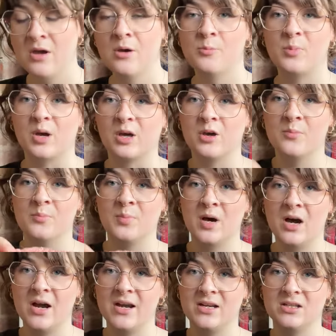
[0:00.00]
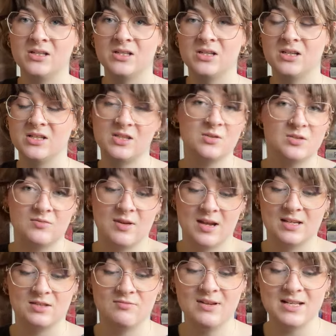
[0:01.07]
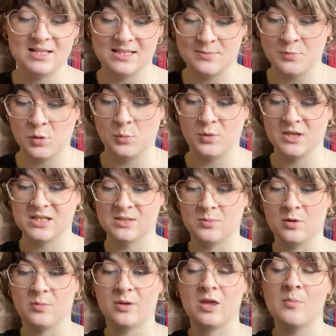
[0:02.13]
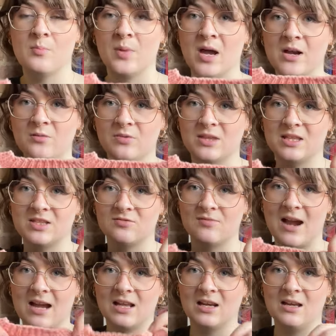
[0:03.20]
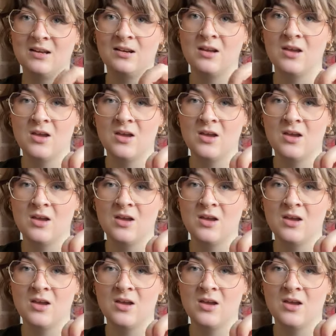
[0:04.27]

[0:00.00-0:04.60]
but combined, so it's really simple principle, but combined with this raglan,